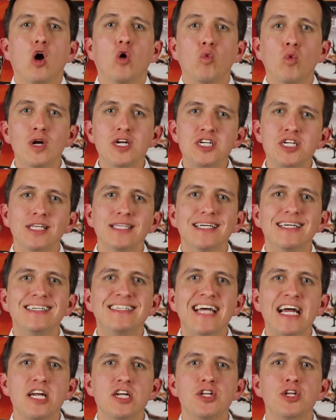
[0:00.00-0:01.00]
originally
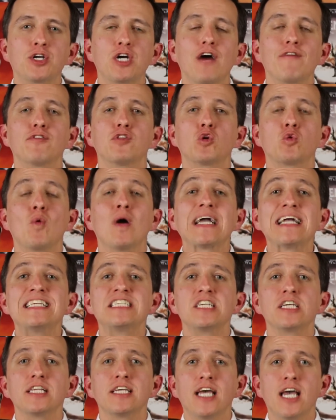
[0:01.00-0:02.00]
intended to cover the
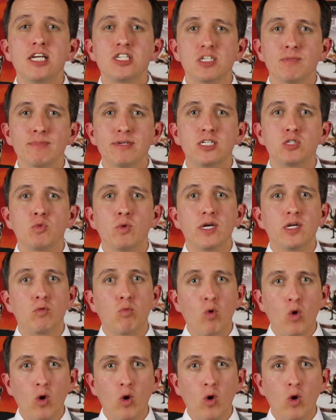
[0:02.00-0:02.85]
reconciliation between